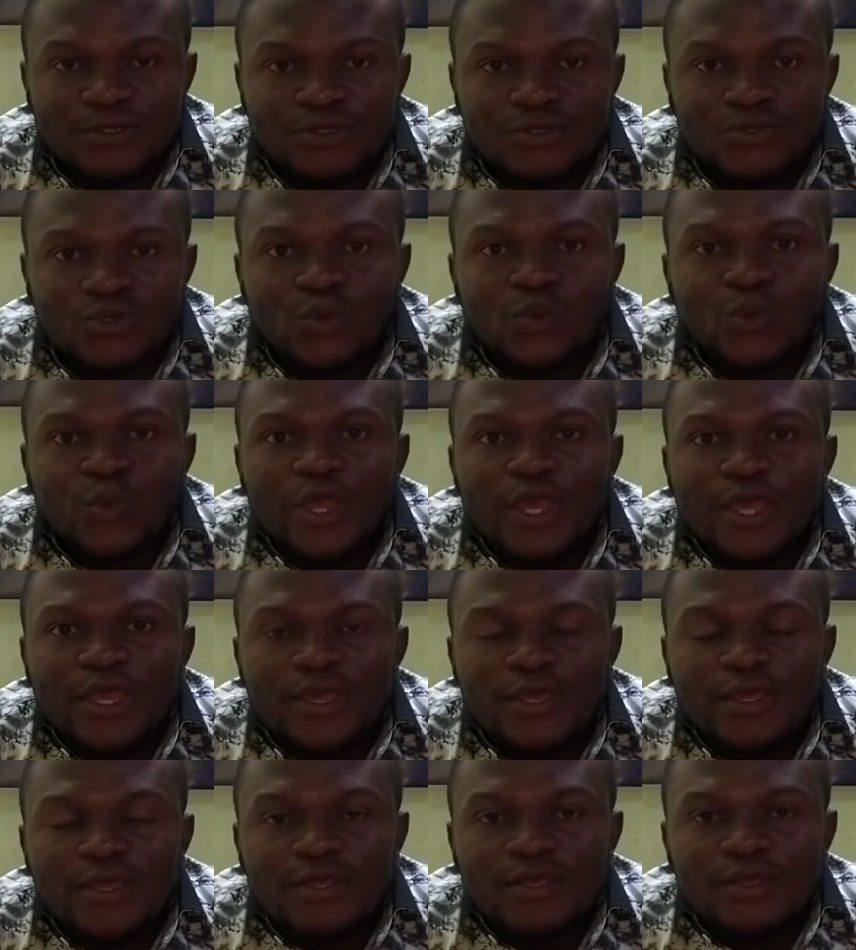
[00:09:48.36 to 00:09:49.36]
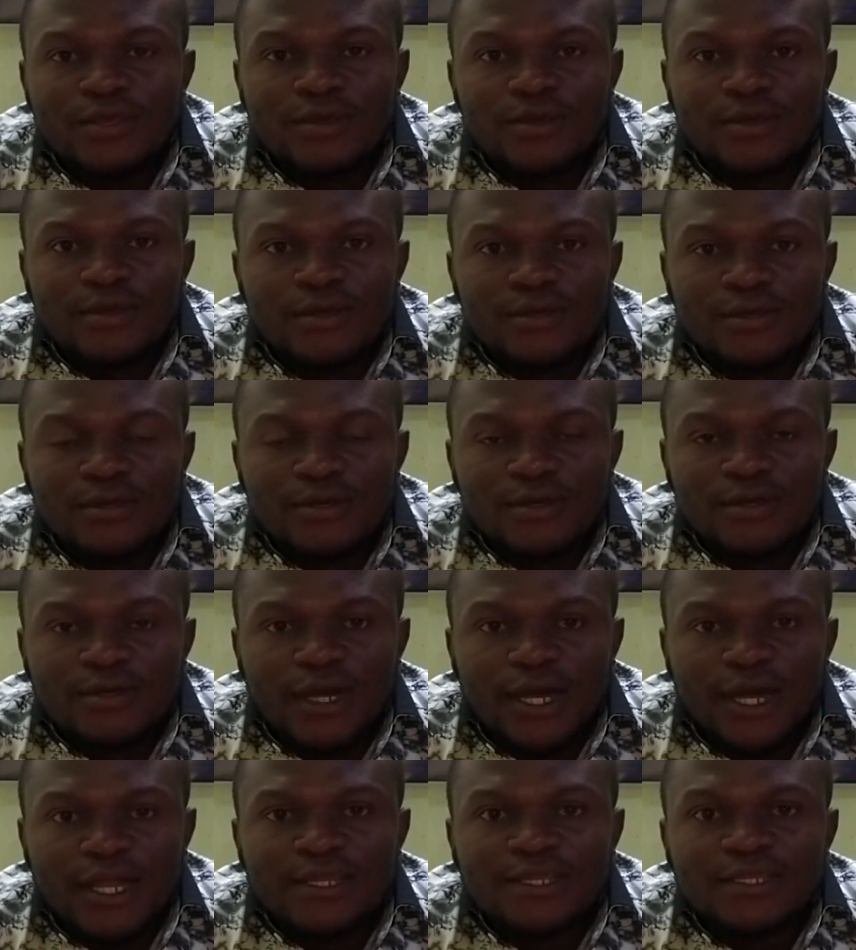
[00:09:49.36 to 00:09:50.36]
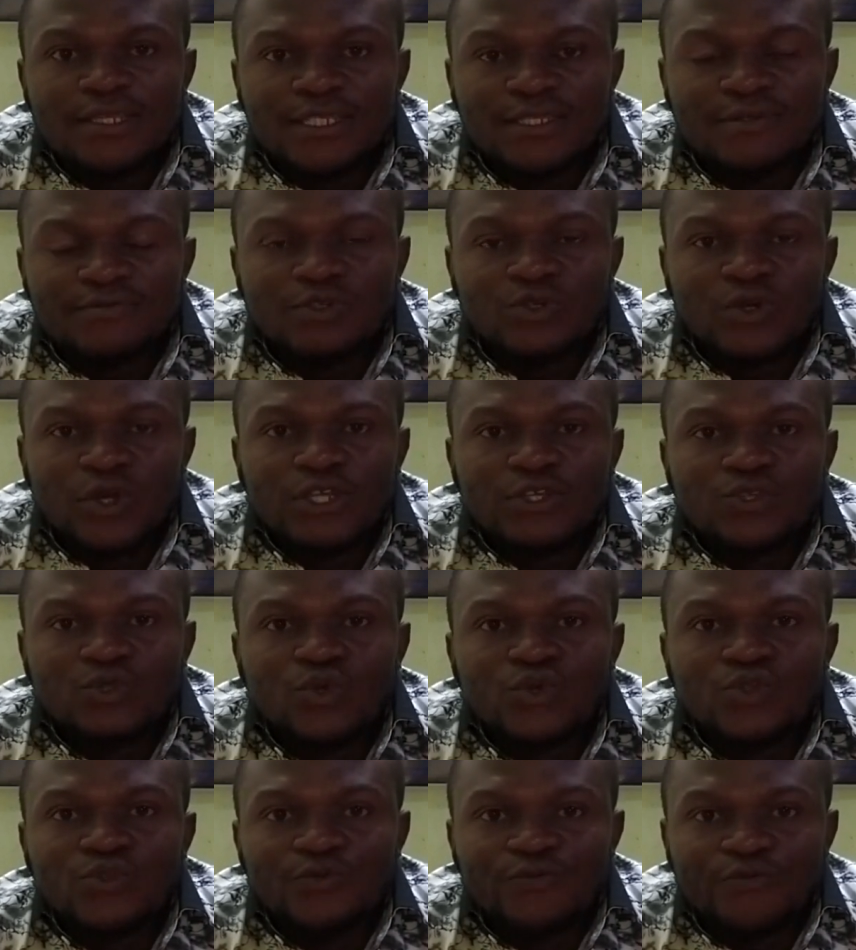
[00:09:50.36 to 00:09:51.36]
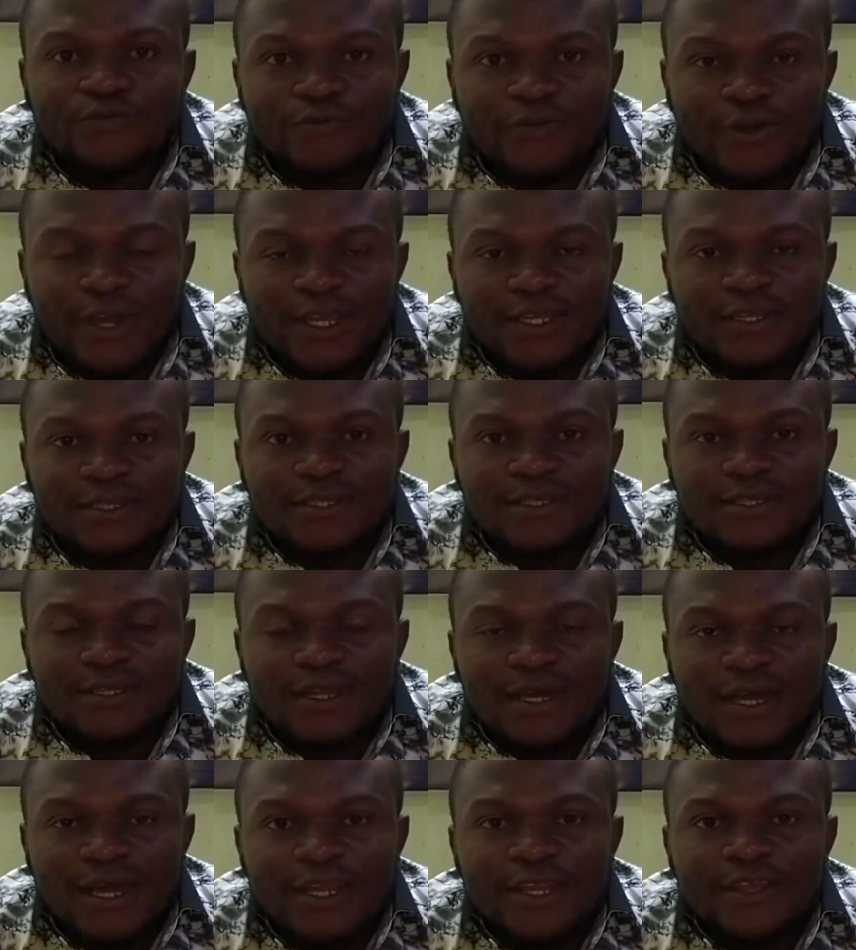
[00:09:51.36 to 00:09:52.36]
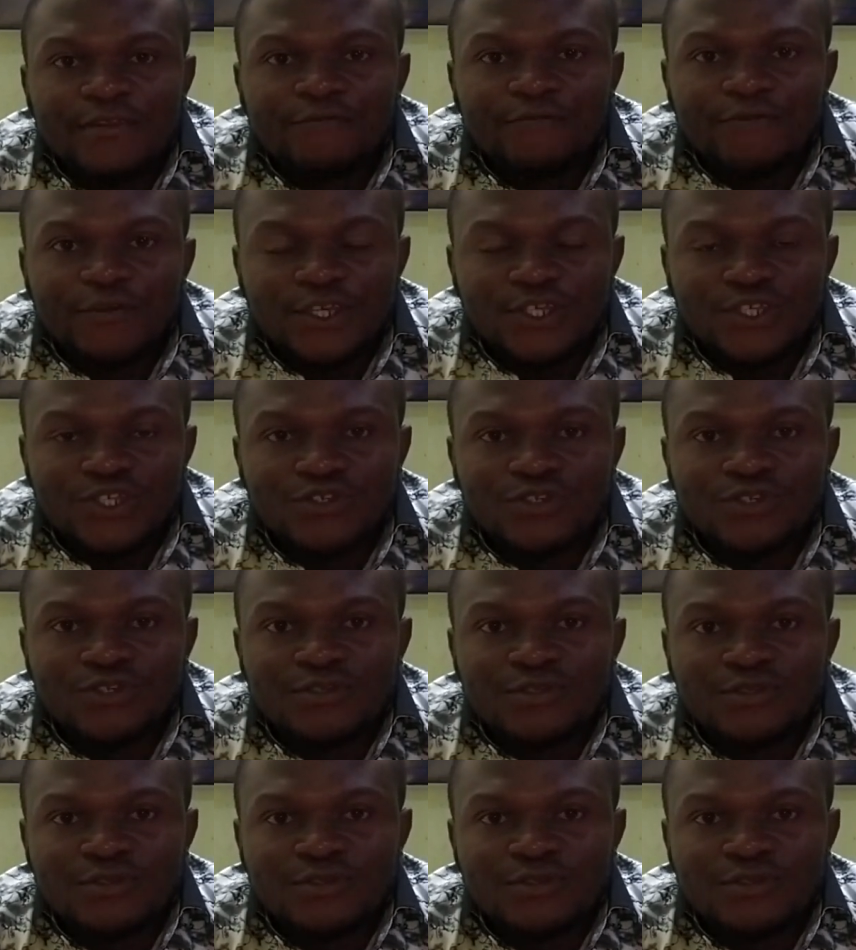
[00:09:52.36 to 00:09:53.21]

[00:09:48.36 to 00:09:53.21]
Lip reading: So the way an individual is going to fight an infection